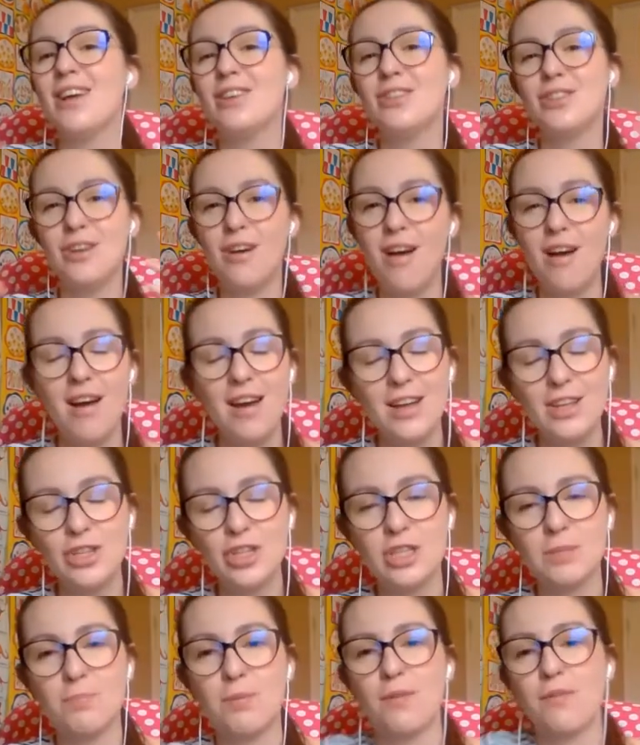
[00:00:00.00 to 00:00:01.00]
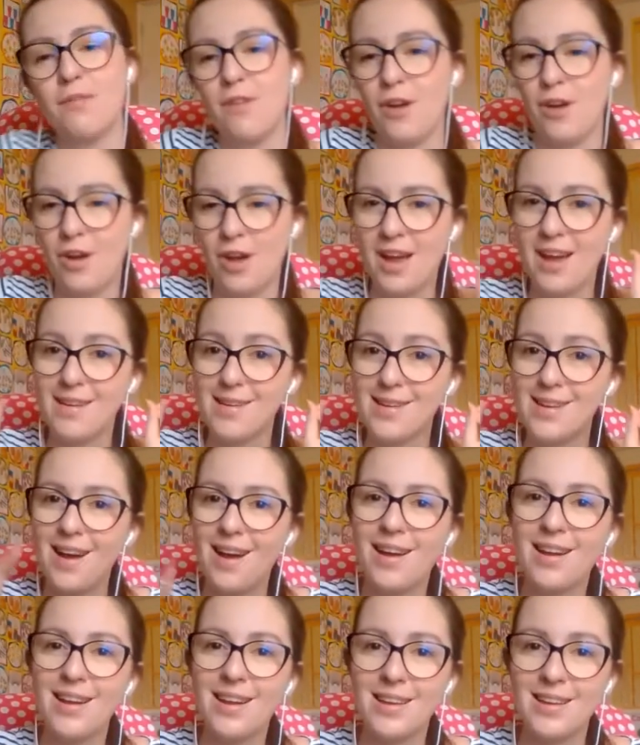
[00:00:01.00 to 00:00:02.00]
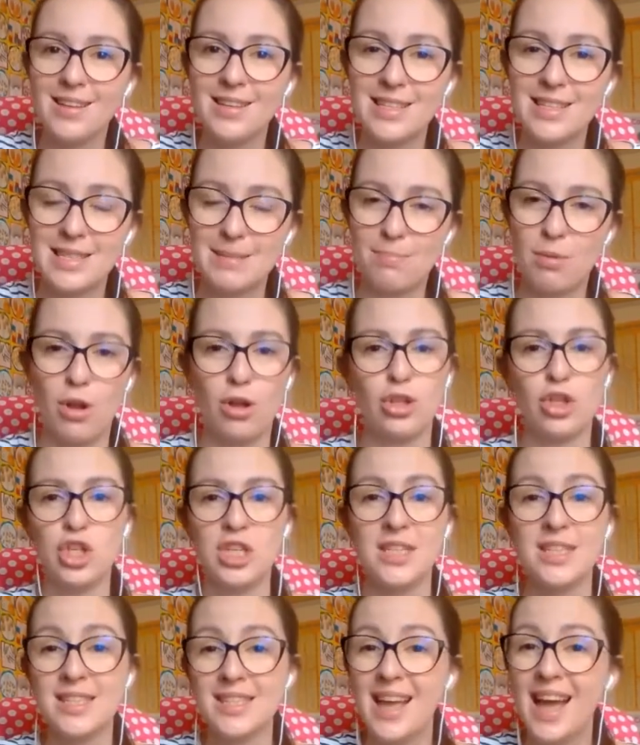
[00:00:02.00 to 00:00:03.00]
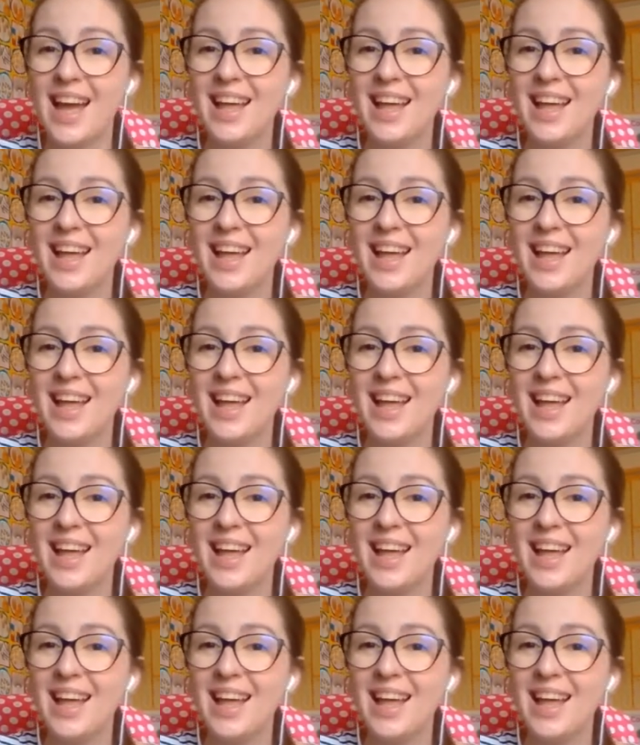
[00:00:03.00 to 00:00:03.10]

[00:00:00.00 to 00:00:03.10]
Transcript: So I just prefer colour splotches,